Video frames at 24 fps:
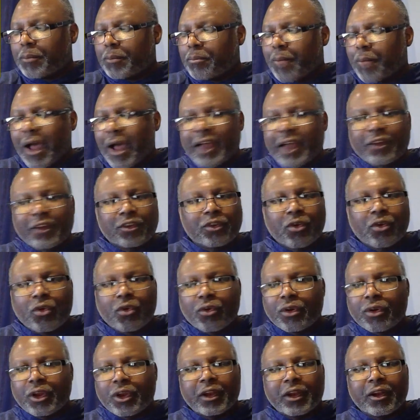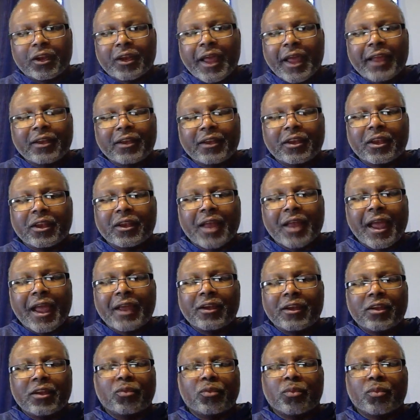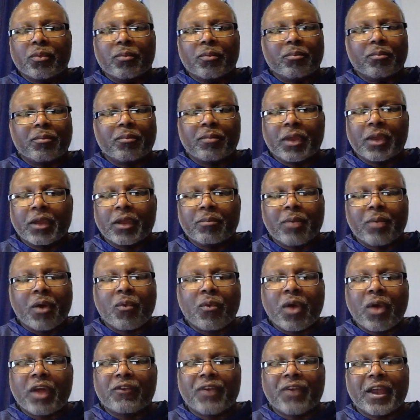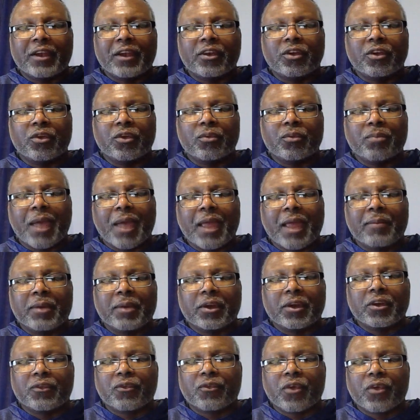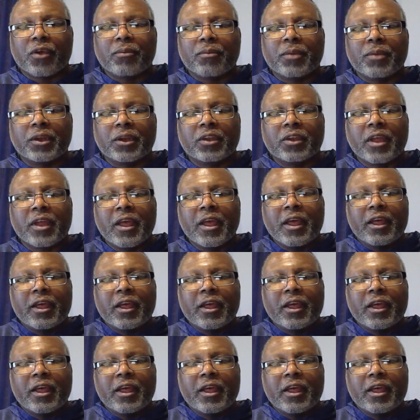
My story in the 1990s, me and my wife had to do payment deferments.